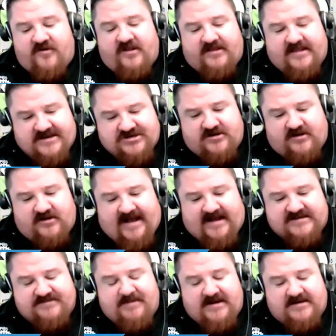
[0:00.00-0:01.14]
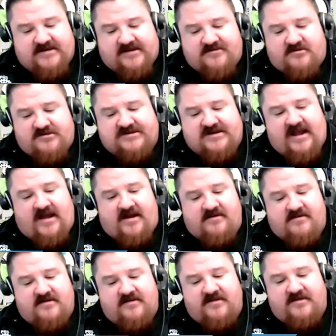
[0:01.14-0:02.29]
the electrical aspect, to understand
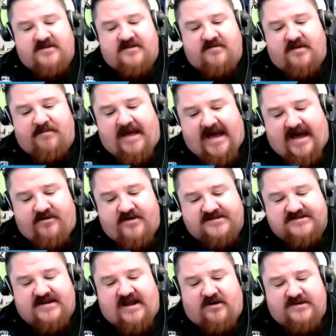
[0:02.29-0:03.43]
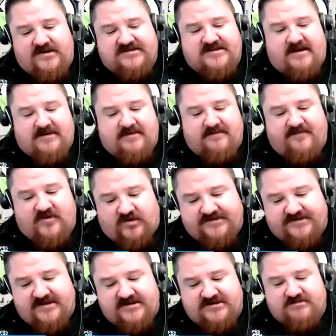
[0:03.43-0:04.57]
the batteries and how we step up
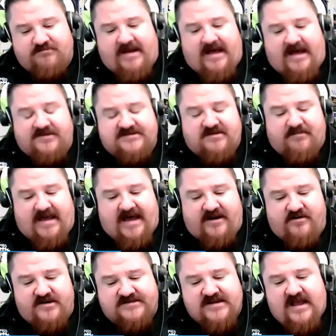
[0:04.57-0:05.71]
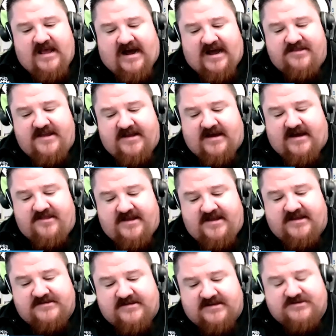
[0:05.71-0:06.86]
voltage and balance the batteries, I think
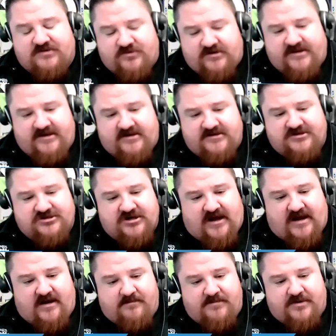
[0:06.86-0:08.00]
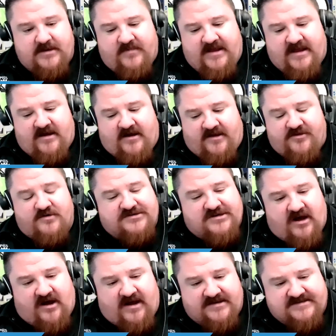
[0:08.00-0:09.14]
it does a really good job on those
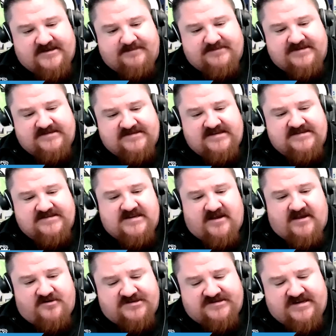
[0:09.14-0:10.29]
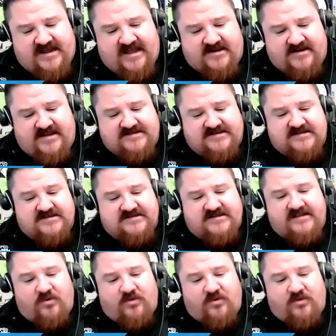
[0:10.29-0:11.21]
concepts. It's easy to understand, easy to see the